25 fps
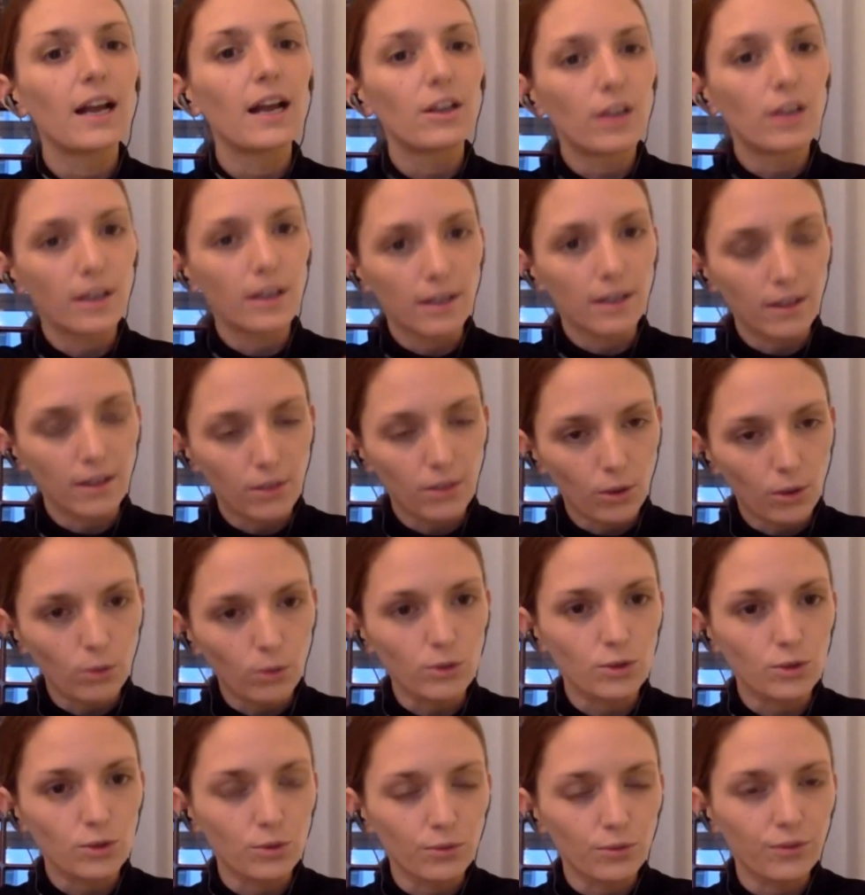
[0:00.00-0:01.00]

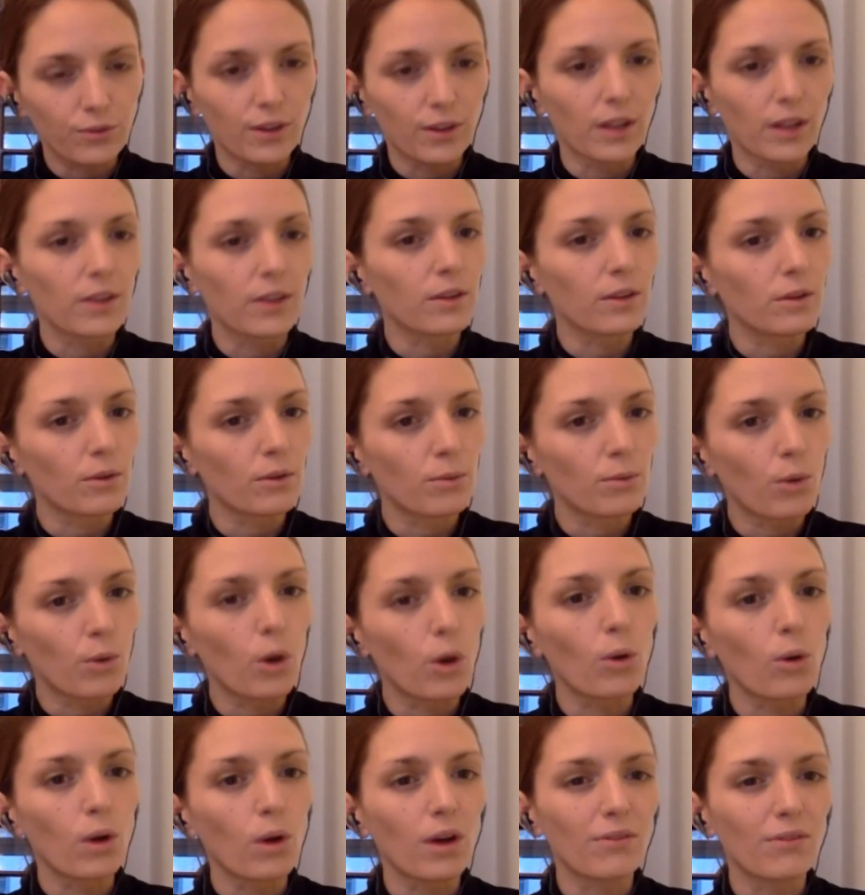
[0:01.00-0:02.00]
those who fill the
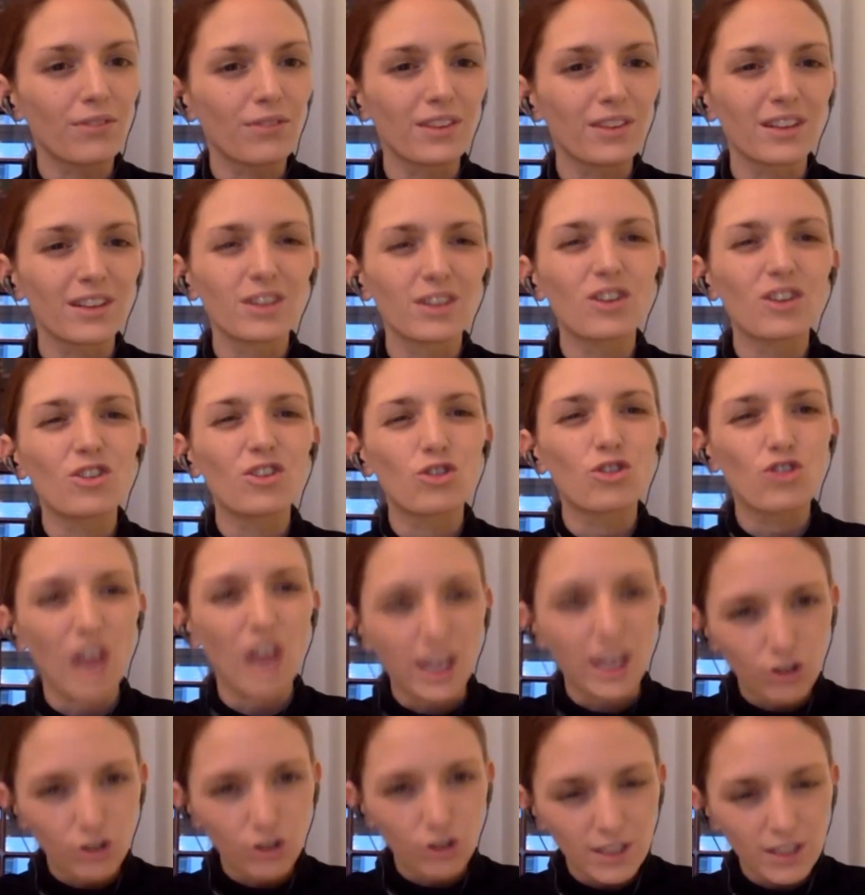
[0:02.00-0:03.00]
role of the
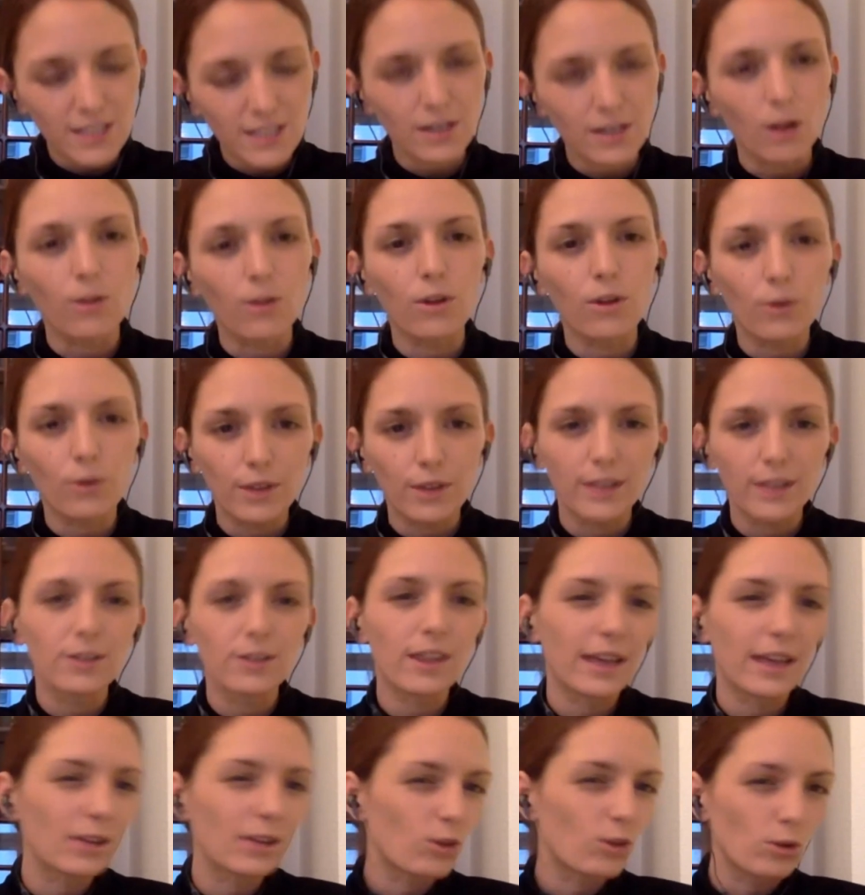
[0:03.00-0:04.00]
judges, although
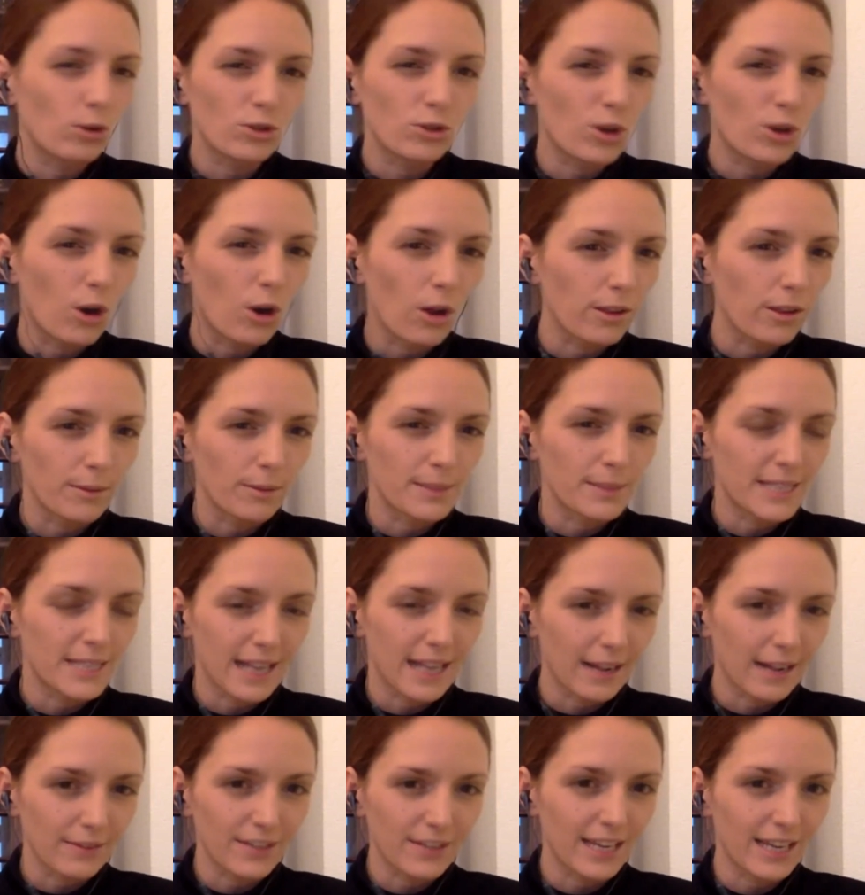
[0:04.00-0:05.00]
they don't call
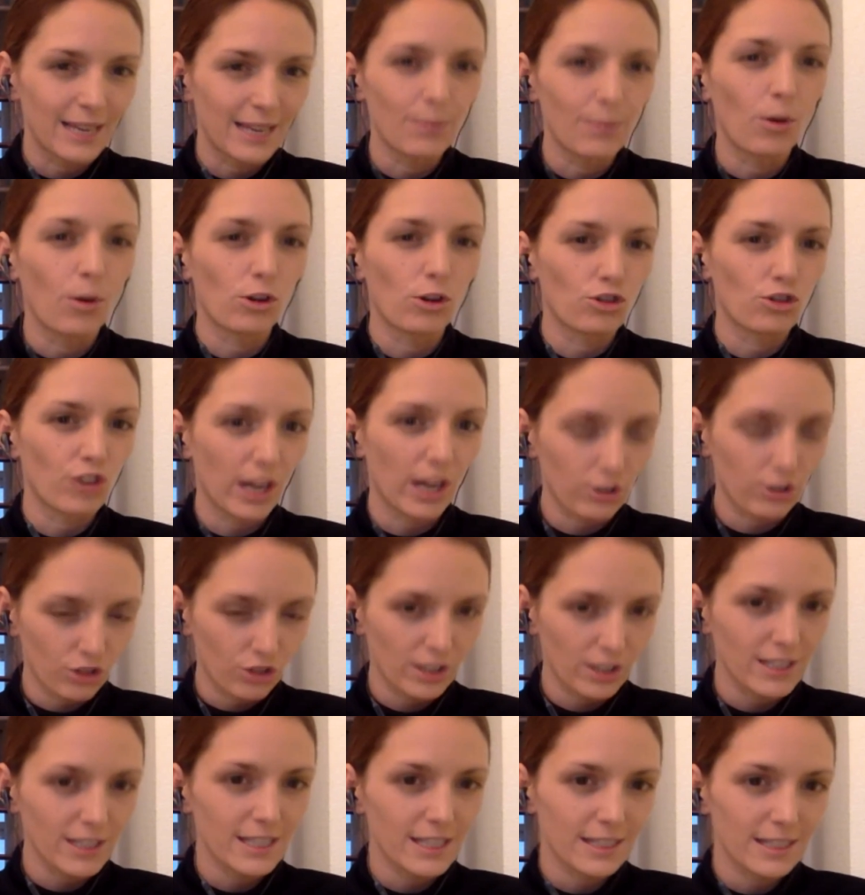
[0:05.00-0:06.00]
themselves anymore
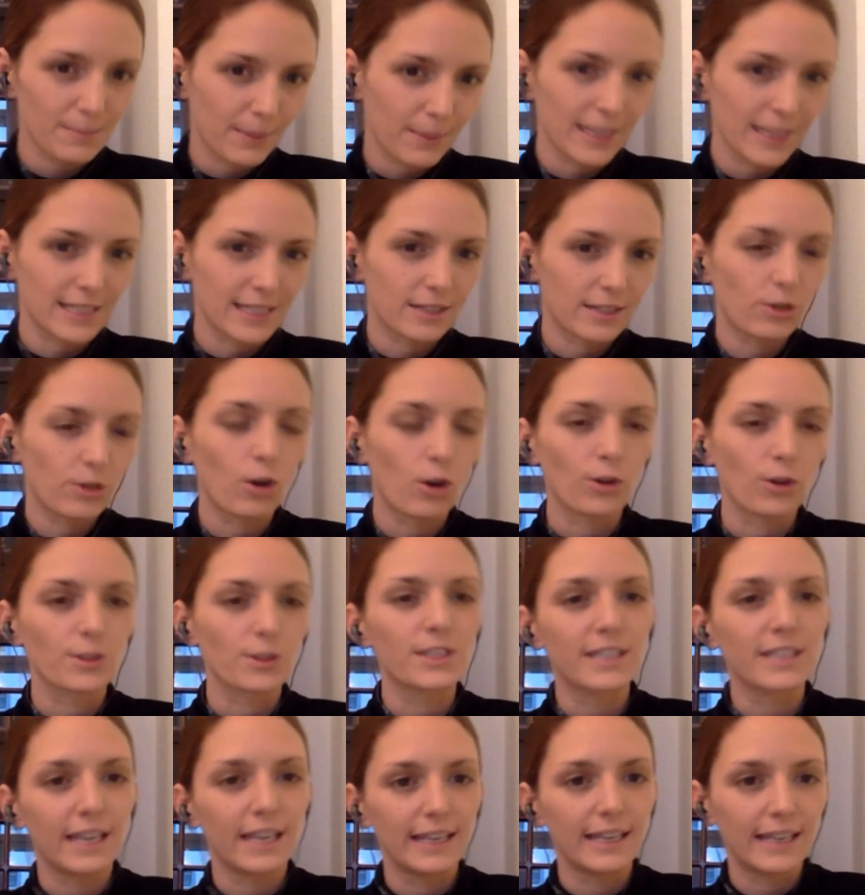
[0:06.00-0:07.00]
judges, but
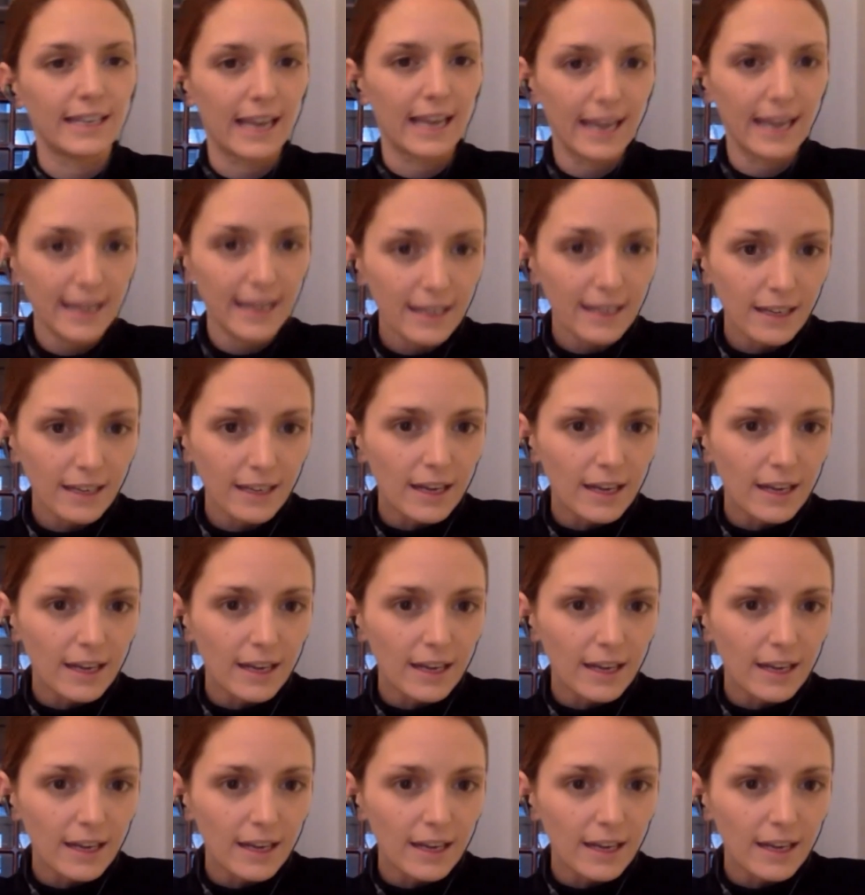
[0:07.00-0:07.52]
conseillers,